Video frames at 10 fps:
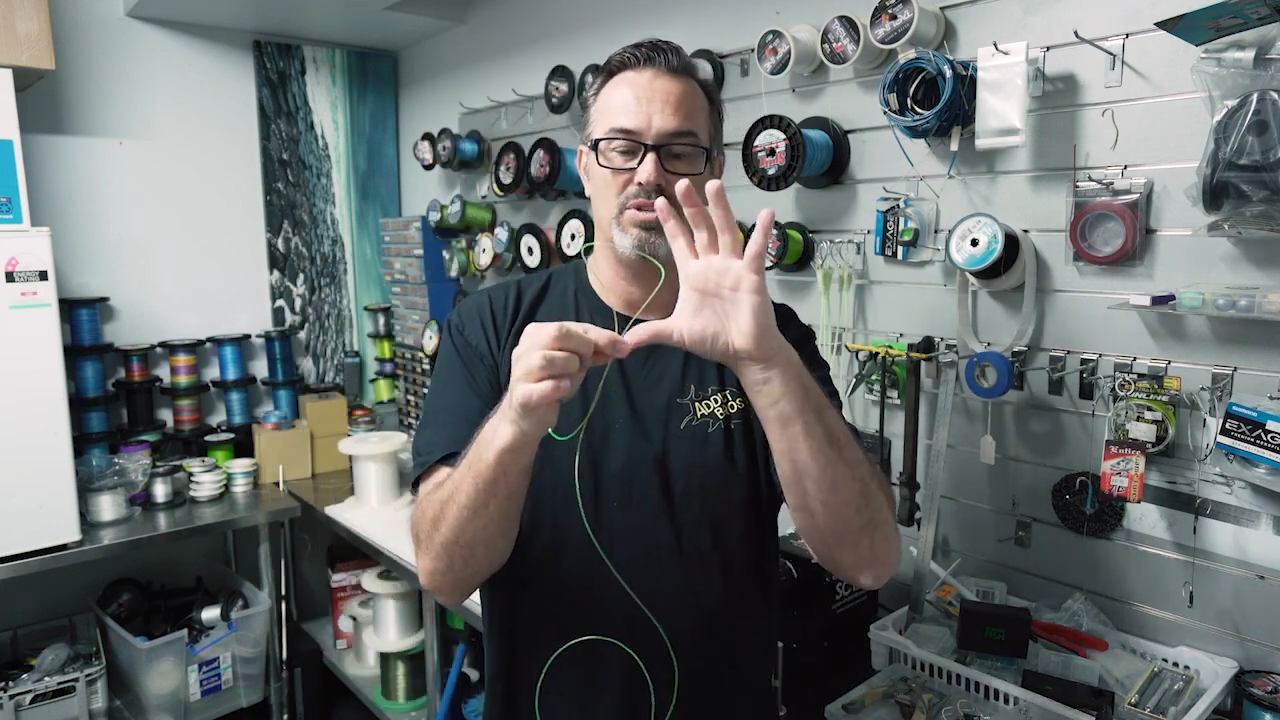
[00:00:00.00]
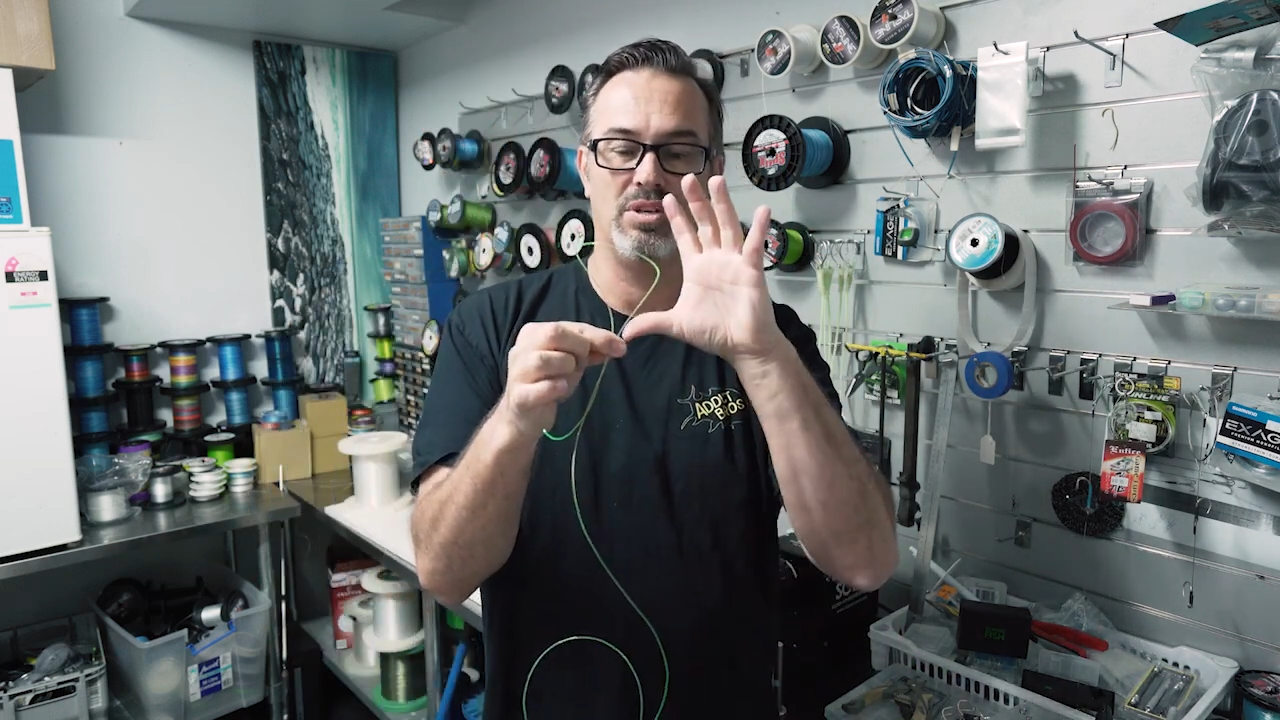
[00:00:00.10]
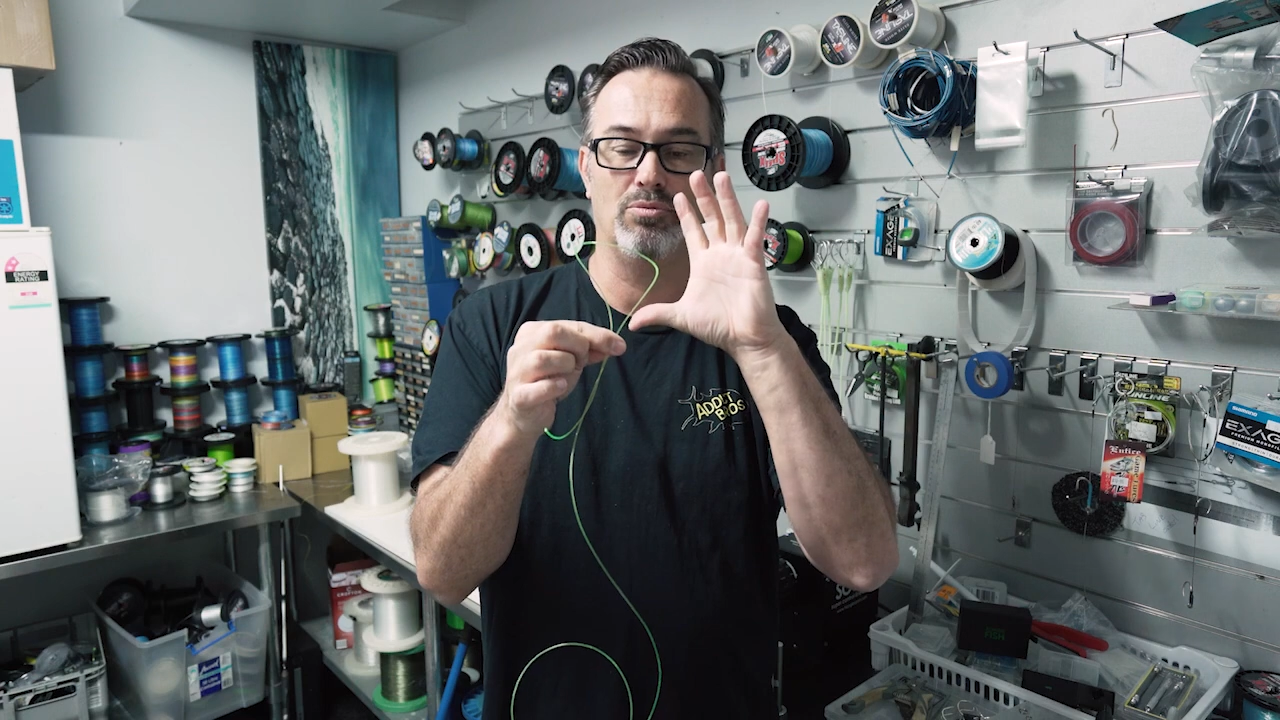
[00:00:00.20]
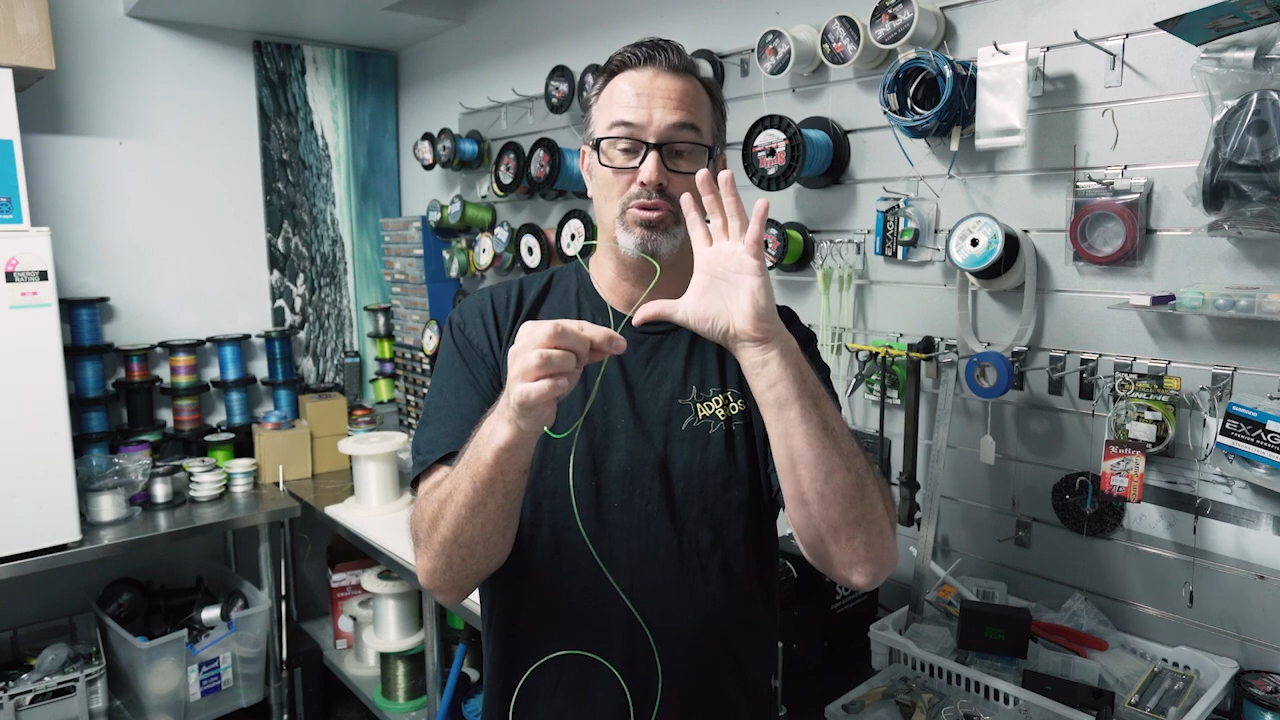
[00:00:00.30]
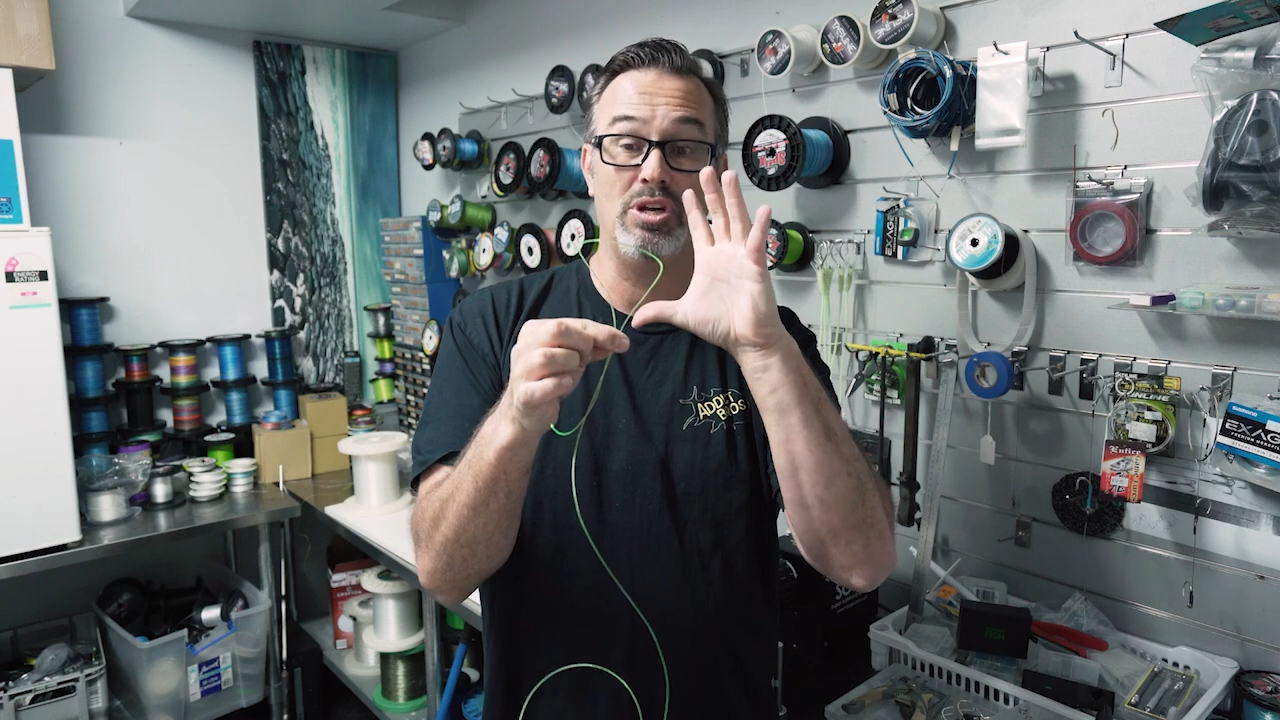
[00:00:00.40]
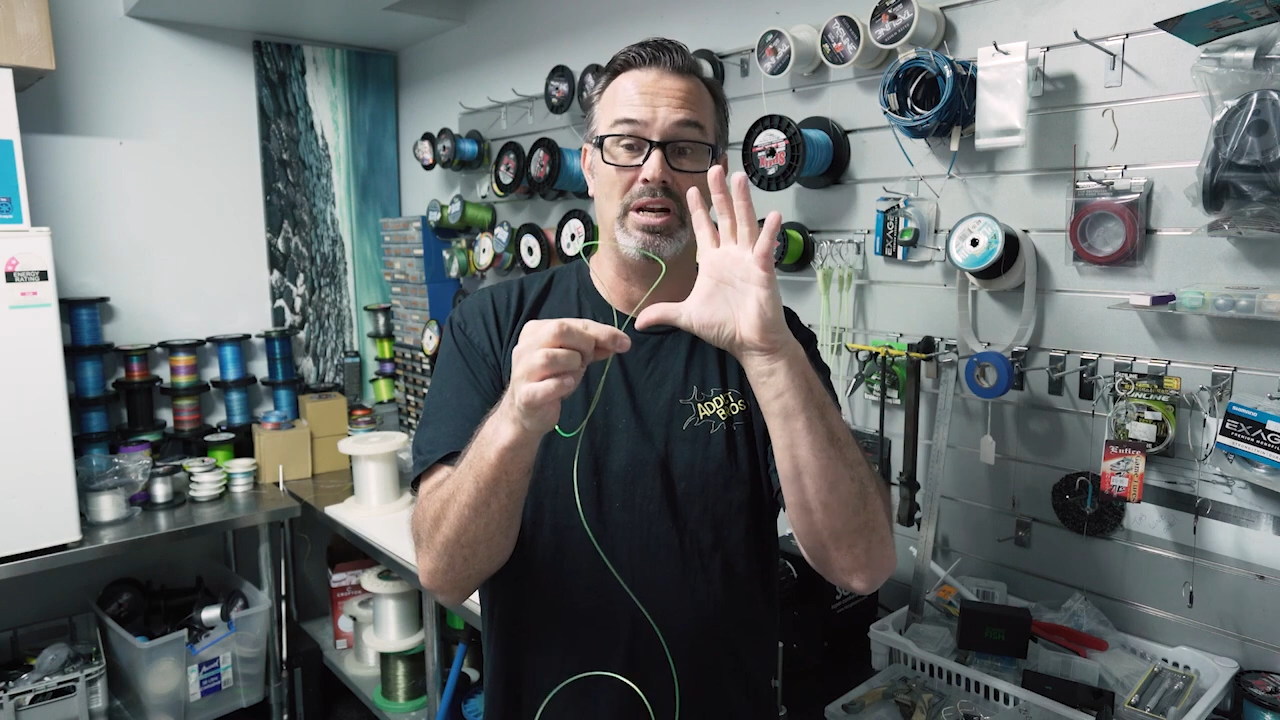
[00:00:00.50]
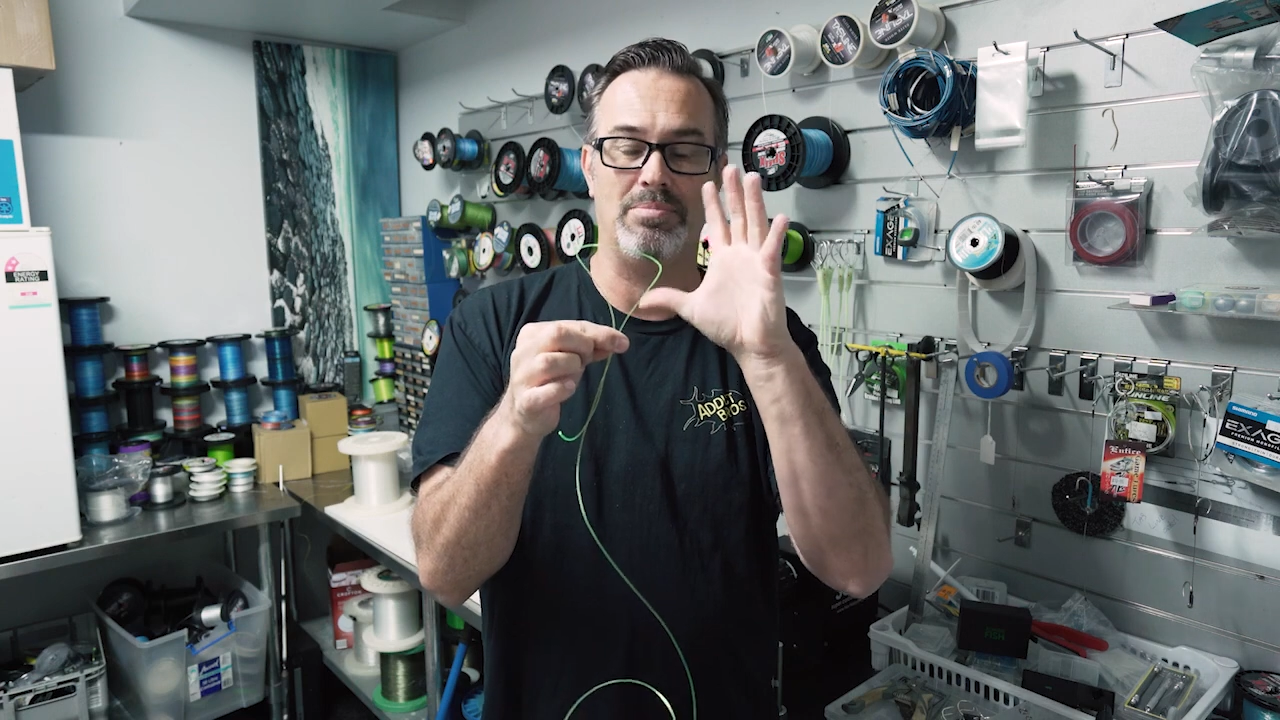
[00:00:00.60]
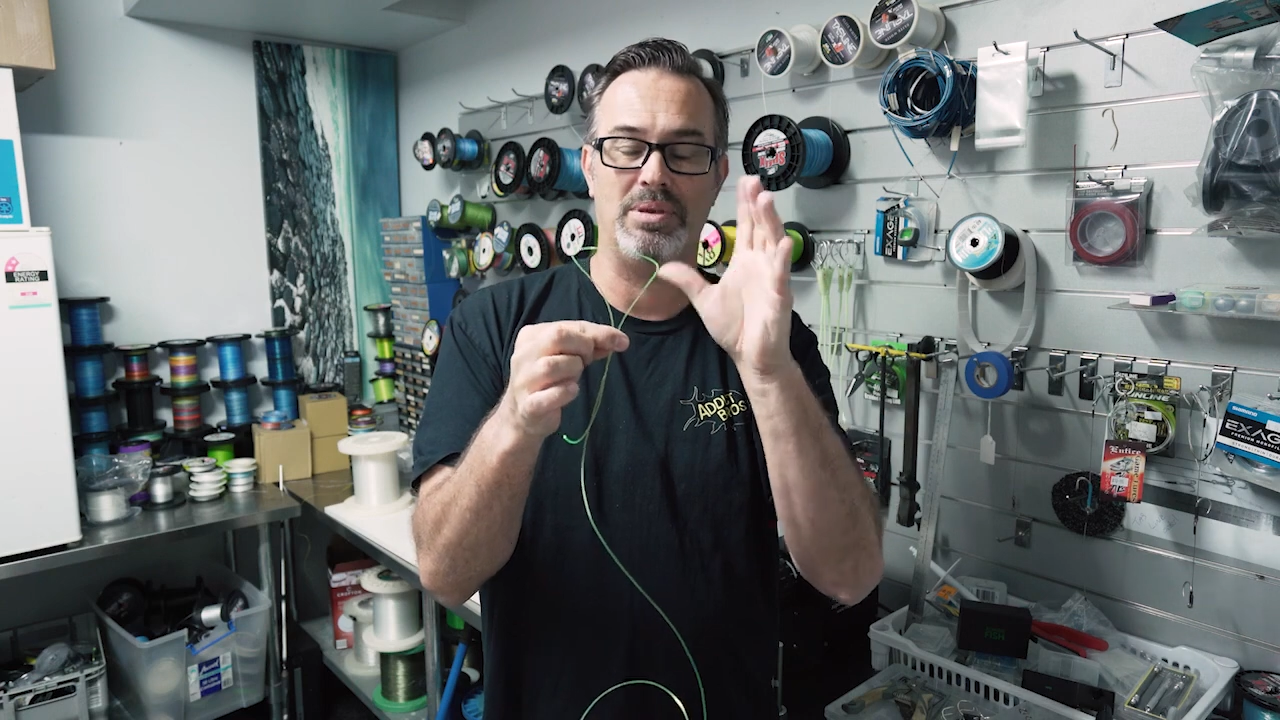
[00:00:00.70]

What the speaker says: using really